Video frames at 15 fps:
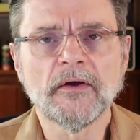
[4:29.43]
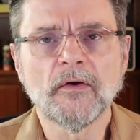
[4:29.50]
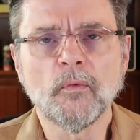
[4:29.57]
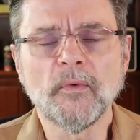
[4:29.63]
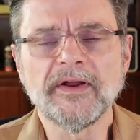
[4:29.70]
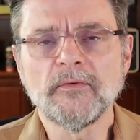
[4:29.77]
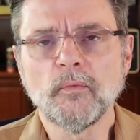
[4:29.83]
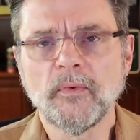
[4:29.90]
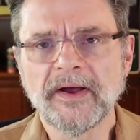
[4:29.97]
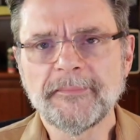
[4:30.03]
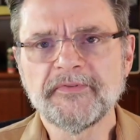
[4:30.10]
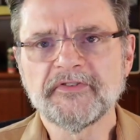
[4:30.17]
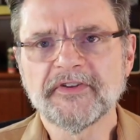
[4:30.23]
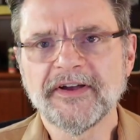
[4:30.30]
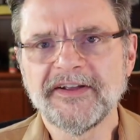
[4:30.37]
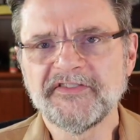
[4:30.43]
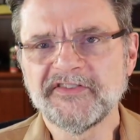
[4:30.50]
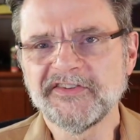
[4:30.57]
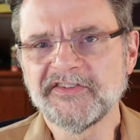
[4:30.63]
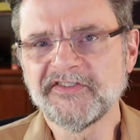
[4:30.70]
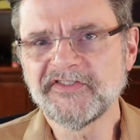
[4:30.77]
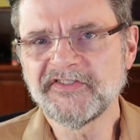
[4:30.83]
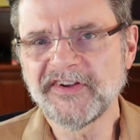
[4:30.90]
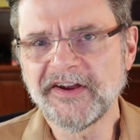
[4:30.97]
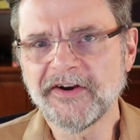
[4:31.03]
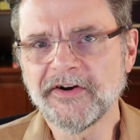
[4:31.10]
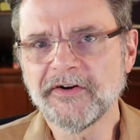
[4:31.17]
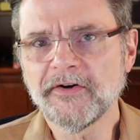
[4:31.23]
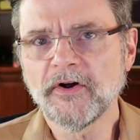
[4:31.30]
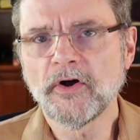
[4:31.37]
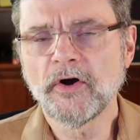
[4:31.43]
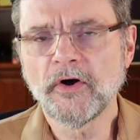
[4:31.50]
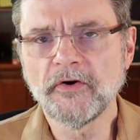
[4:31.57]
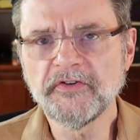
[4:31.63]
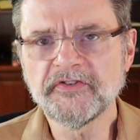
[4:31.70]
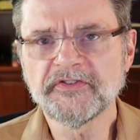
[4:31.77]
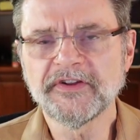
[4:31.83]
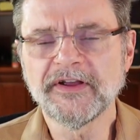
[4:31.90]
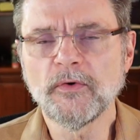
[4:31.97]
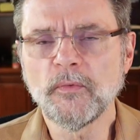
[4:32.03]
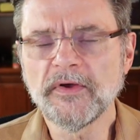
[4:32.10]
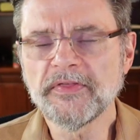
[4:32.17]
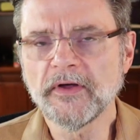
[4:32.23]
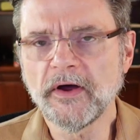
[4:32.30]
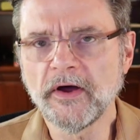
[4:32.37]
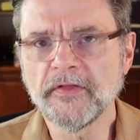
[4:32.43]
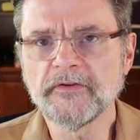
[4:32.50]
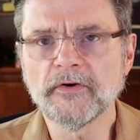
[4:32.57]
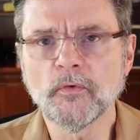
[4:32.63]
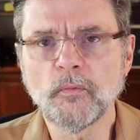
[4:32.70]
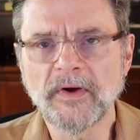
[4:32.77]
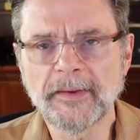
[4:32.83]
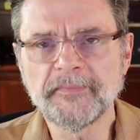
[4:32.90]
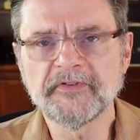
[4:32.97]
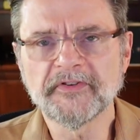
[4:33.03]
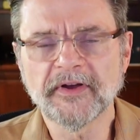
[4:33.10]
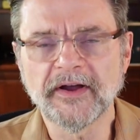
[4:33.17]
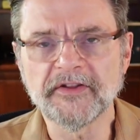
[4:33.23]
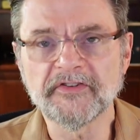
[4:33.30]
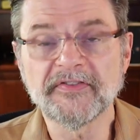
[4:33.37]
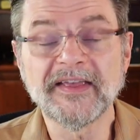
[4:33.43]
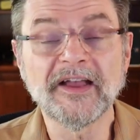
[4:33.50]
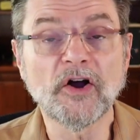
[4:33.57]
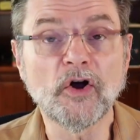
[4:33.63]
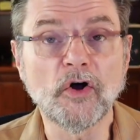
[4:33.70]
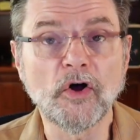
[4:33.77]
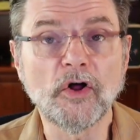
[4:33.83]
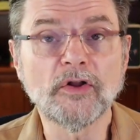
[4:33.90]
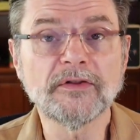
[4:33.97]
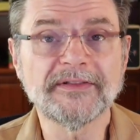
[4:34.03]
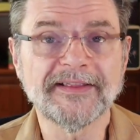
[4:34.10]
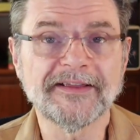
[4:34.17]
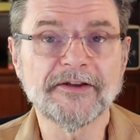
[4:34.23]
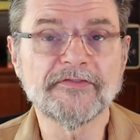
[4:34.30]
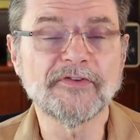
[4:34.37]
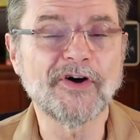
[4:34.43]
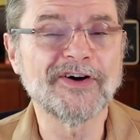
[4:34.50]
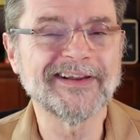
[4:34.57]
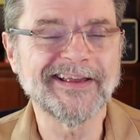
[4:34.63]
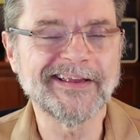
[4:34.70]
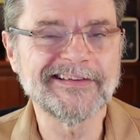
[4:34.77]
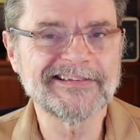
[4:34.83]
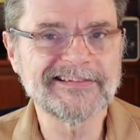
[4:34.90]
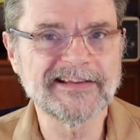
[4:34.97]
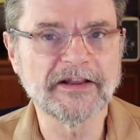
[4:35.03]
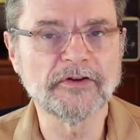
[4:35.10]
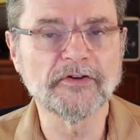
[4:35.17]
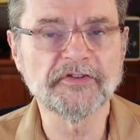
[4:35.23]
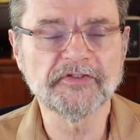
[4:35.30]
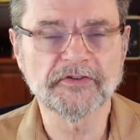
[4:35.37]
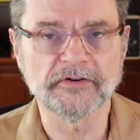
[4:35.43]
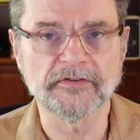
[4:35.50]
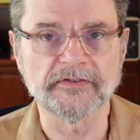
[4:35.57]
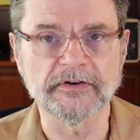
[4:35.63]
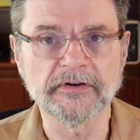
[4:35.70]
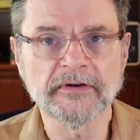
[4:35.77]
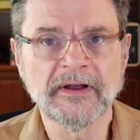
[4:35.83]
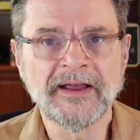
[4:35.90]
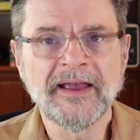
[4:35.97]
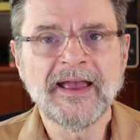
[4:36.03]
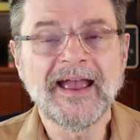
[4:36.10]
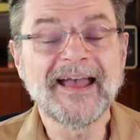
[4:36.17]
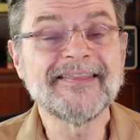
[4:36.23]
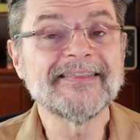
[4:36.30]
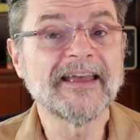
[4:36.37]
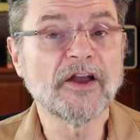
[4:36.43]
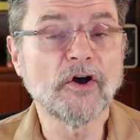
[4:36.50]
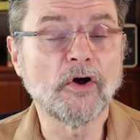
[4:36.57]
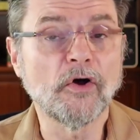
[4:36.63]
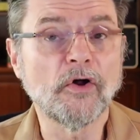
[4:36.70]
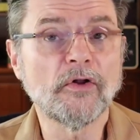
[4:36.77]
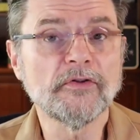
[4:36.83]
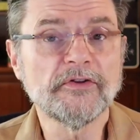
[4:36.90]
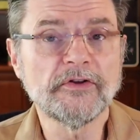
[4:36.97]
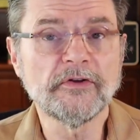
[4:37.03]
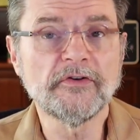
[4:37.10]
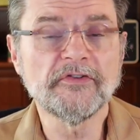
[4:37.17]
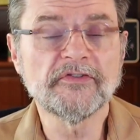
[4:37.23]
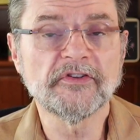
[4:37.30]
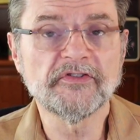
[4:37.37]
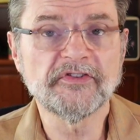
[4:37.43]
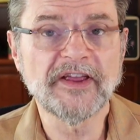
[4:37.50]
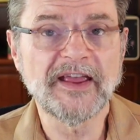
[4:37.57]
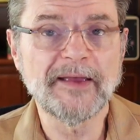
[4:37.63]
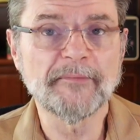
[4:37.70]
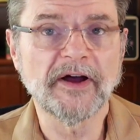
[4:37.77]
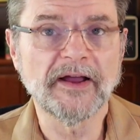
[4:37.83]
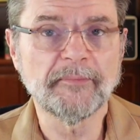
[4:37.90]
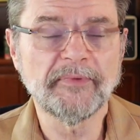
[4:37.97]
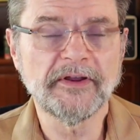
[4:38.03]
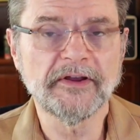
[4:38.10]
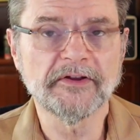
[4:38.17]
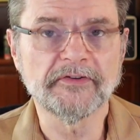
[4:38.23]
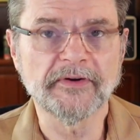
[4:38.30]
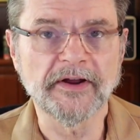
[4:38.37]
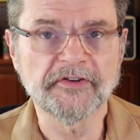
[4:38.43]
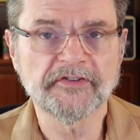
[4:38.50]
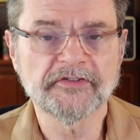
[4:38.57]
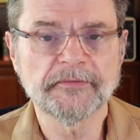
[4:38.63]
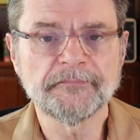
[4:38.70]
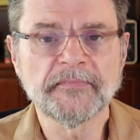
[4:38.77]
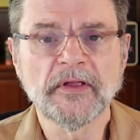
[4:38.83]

When websites share hosting with other websites, they all live on a single server and they all use the same IP address.